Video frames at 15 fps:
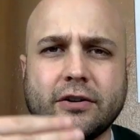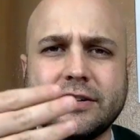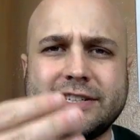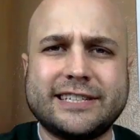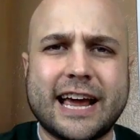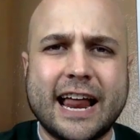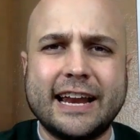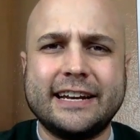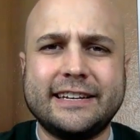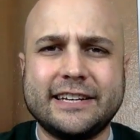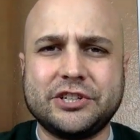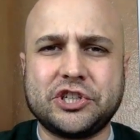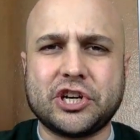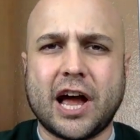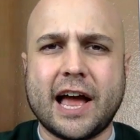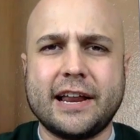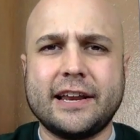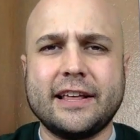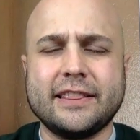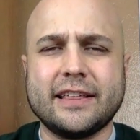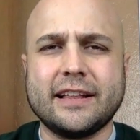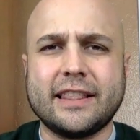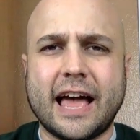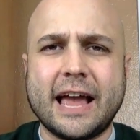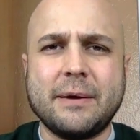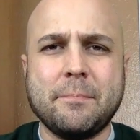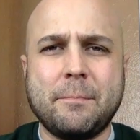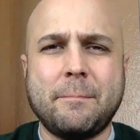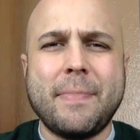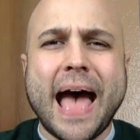decided to shine the light
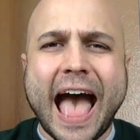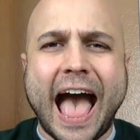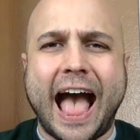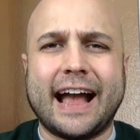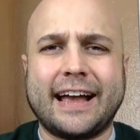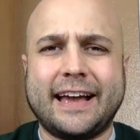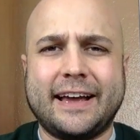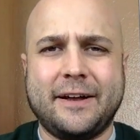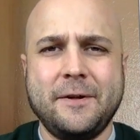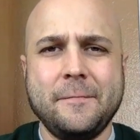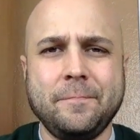back.